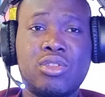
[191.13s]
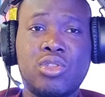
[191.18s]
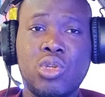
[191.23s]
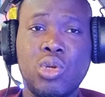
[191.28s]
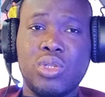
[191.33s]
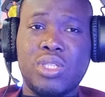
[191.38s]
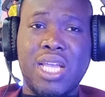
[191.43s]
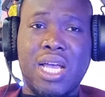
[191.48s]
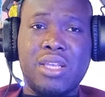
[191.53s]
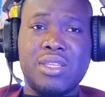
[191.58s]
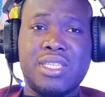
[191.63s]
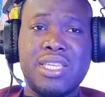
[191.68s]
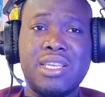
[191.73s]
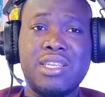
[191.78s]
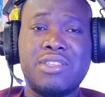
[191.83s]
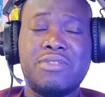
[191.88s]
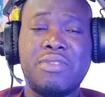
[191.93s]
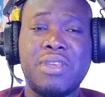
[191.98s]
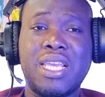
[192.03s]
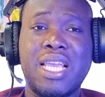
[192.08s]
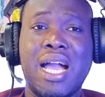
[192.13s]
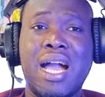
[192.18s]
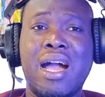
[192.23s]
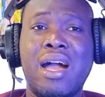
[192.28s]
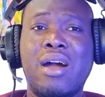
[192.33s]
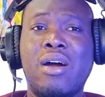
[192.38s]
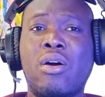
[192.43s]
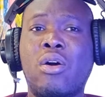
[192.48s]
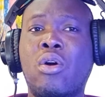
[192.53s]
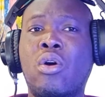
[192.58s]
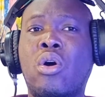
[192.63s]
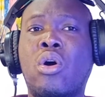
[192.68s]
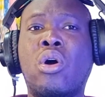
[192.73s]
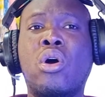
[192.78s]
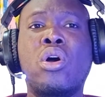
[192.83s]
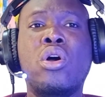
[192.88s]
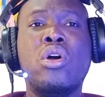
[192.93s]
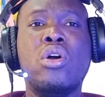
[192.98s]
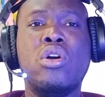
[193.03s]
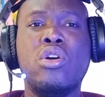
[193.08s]
total sales figure
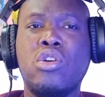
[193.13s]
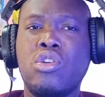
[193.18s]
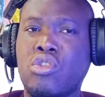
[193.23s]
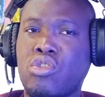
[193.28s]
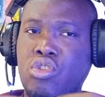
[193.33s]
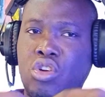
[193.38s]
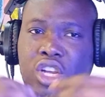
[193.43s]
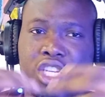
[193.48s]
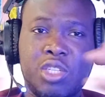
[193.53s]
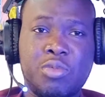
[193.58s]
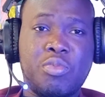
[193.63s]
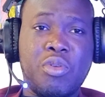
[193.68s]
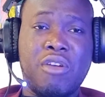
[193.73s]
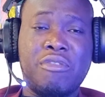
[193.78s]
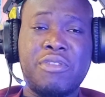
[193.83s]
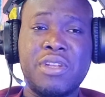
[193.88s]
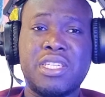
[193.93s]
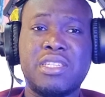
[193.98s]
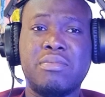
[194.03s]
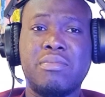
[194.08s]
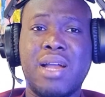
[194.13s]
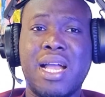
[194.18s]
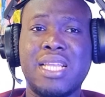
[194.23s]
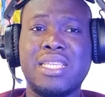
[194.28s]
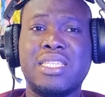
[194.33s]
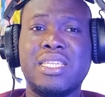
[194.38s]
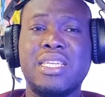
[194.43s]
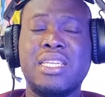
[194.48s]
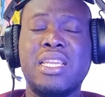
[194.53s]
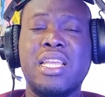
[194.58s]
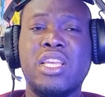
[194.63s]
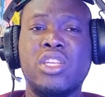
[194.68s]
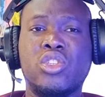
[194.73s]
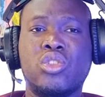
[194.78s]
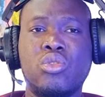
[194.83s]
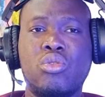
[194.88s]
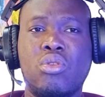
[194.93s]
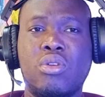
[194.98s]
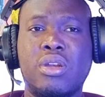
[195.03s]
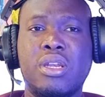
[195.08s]
or gross profit margin and
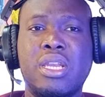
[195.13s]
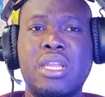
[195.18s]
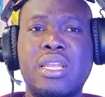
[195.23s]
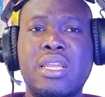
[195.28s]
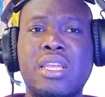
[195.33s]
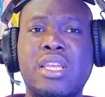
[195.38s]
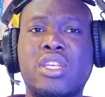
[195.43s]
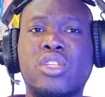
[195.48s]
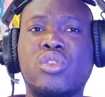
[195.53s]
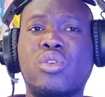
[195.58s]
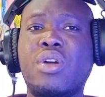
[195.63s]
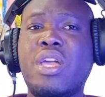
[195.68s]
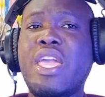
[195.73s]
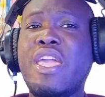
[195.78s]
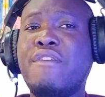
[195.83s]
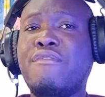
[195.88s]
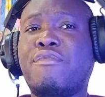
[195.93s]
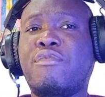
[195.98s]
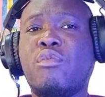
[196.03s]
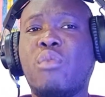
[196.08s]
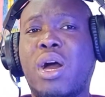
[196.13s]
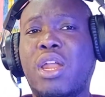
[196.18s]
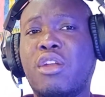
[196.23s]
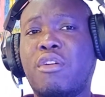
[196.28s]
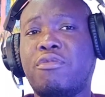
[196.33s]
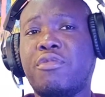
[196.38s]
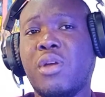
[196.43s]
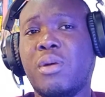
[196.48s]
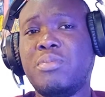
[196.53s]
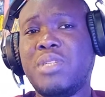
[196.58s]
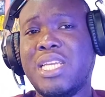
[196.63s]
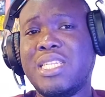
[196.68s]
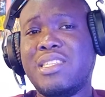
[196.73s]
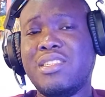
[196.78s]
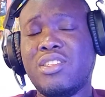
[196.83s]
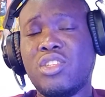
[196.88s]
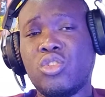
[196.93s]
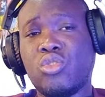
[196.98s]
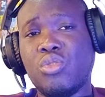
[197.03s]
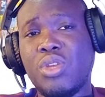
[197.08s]
so on. So if one of your
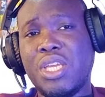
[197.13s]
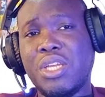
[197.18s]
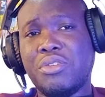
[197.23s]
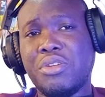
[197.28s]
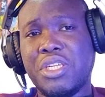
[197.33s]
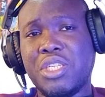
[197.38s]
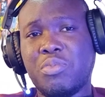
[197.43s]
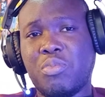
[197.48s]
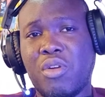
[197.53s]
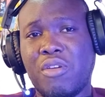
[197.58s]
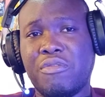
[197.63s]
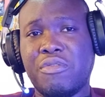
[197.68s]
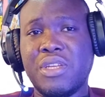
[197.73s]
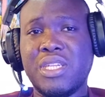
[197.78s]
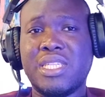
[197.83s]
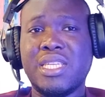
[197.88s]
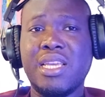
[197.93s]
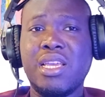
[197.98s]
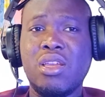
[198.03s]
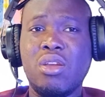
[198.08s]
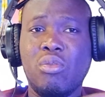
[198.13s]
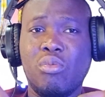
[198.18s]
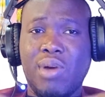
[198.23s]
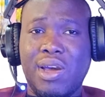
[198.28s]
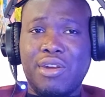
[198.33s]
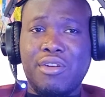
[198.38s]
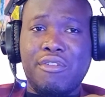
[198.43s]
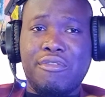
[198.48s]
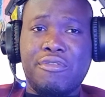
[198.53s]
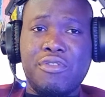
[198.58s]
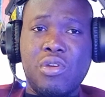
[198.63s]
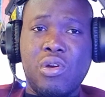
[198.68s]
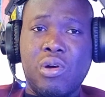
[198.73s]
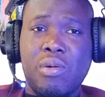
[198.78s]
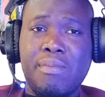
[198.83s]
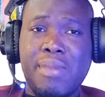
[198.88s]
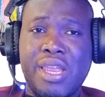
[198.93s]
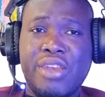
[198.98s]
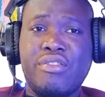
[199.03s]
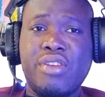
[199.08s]
objectives is to increase profits, one of
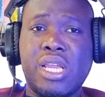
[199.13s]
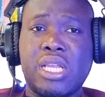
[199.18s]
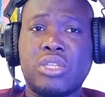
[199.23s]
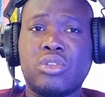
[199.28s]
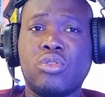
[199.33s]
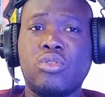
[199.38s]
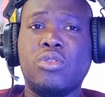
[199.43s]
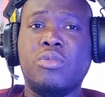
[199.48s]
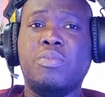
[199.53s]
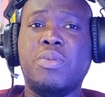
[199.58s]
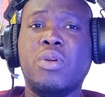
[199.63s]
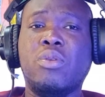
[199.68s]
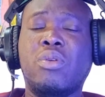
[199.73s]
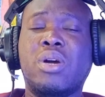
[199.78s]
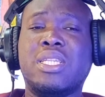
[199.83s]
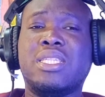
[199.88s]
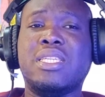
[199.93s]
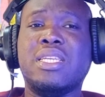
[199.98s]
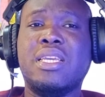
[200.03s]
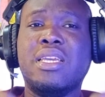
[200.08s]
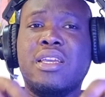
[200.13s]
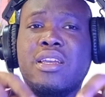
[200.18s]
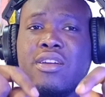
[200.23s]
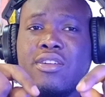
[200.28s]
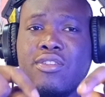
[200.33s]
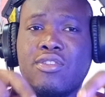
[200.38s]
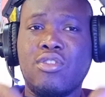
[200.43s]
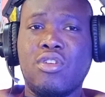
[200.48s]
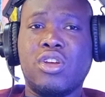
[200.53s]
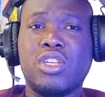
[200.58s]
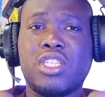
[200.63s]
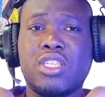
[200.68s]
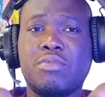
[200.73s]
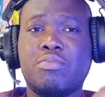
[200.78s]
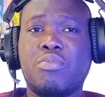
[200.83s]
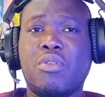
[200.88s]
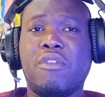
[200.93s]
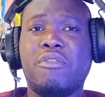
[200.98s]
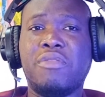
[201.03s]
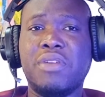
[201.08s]
your metrics could be gross
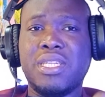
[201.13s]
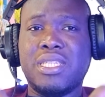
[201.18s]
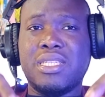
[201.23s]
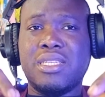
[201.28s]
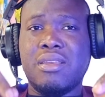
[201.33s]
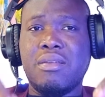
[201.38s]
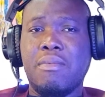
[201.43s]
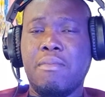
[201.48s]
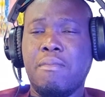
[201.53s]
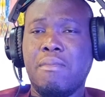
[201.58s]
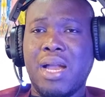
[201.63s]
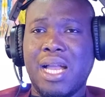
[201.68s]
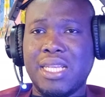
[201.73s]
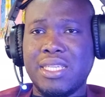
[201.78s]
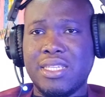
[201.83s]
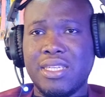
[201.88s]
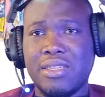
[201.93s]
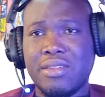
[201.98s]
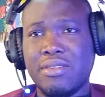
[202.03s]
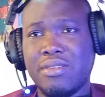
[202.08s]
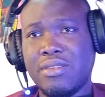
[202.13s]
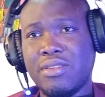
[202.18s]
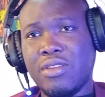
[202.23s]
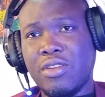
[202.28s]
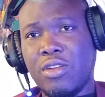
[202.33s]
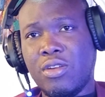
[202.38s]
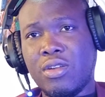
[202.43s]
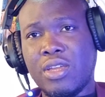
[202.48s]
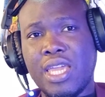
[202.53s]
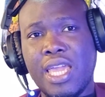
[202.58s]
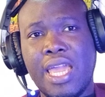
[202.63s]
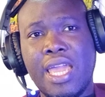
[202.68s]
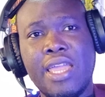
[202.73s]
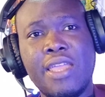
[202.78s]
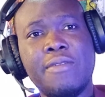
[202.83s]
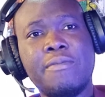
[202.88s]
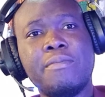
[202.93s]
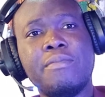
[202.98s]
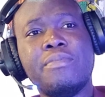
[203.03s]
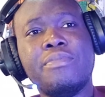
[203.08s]
profit margin.
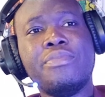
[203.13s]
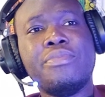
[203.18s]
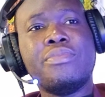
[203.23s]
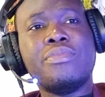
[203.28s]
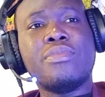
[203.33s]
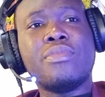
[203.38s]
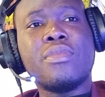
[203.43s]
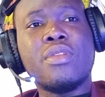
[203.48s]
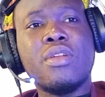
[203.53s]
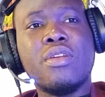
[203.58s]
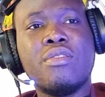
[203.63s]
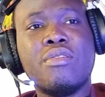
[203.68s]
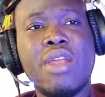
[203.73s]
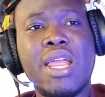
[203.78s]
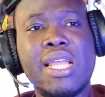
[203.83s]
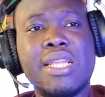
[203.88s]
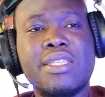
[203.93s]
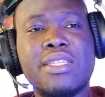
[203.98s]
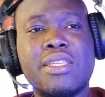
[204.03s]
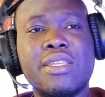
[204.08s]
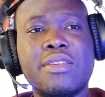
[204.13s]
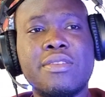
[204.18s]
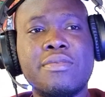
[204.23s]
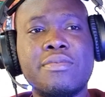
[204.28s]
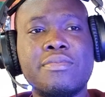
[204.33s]
Okay, great.